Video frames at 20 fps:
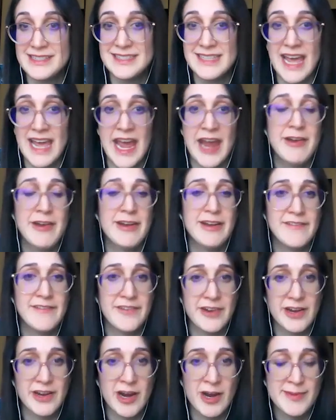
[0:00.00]
tariff
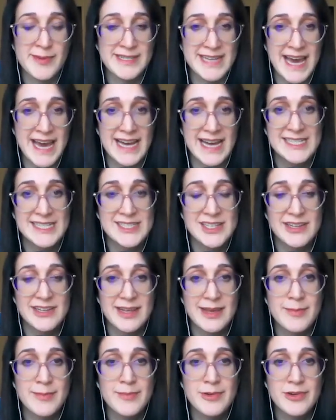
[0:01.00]
or a carbon tax on
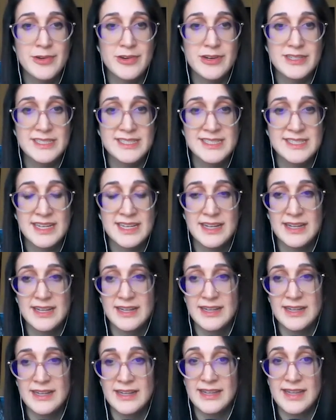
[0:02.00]
imports
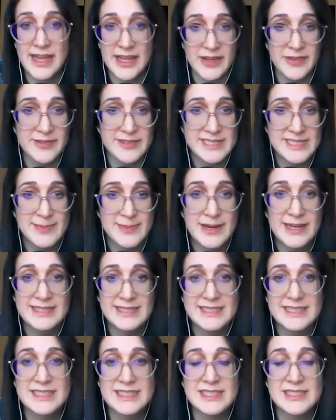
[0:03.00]
that you
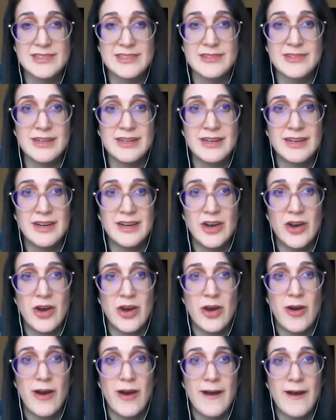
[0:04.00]
responded to.
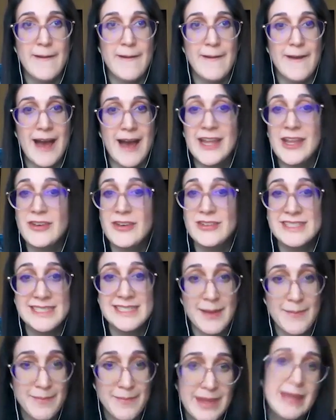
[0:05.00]
Uh, I know
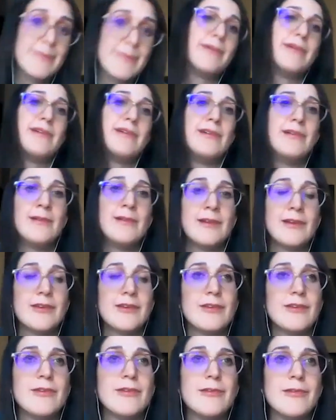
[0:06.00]
some people
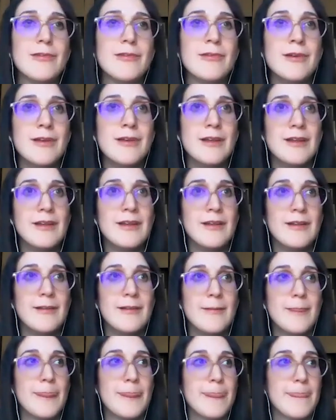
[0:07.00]
who
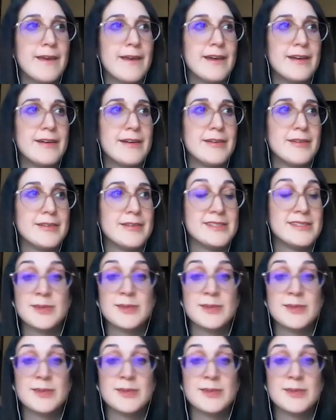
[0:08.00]
uh,